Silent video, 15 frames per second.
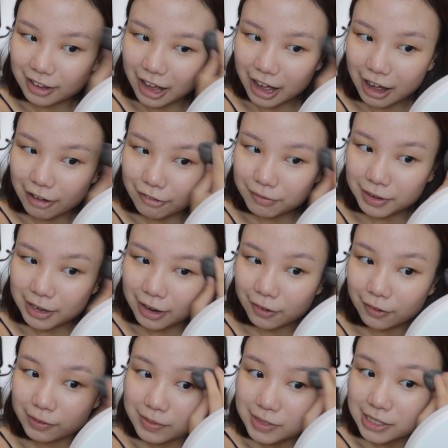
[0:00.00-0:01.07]
I've been at
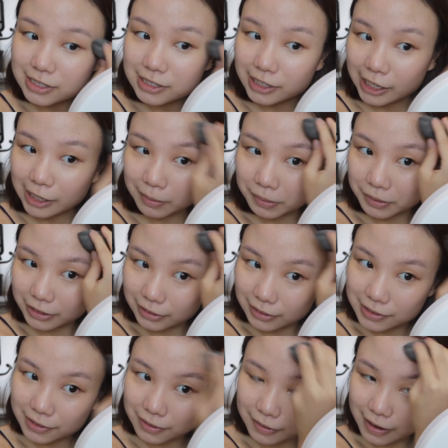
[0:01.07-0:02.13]
home since April,
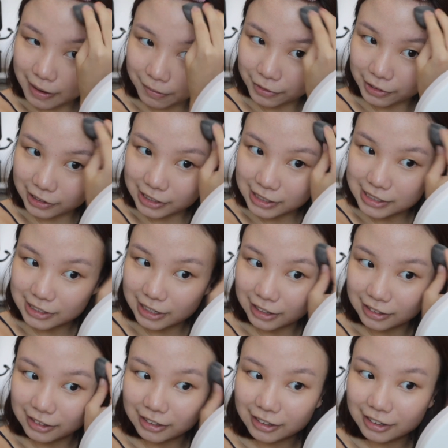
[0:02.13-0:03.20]
so now I'm really
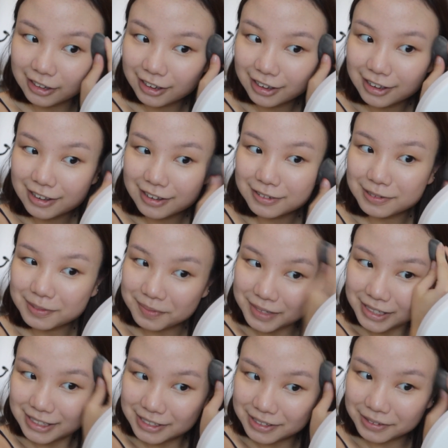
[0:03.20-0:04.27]
starting to
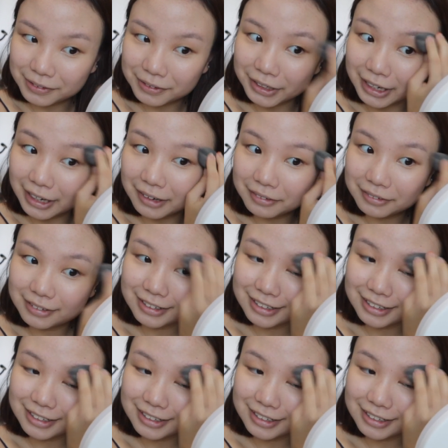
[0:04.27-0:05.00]
miss going out.